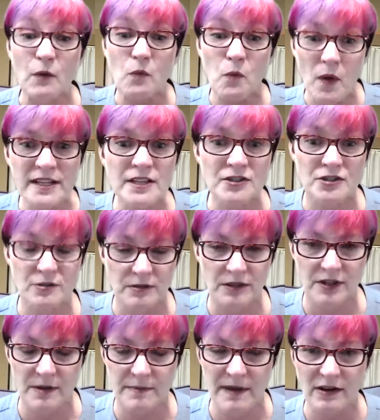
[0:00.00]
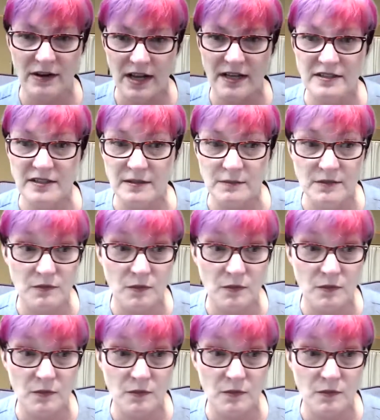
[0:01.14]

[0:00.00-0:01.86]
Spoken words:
What did you learn about customs?